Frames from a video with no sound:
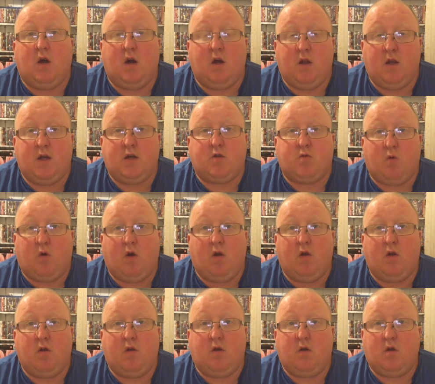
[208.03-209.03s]
and this
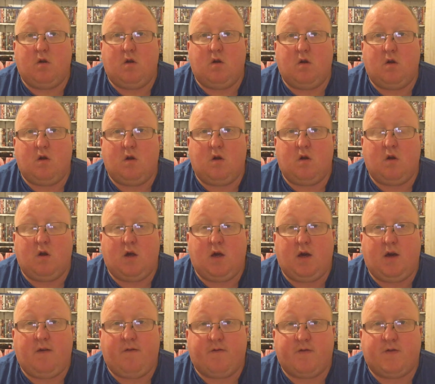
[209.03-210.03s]
one
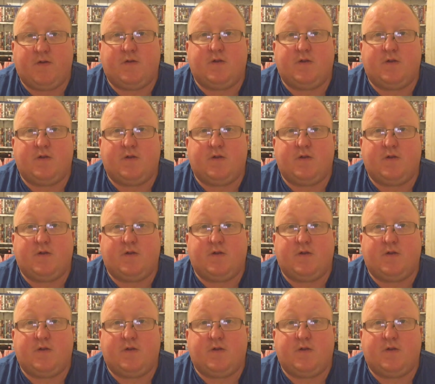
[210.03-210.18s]
leaves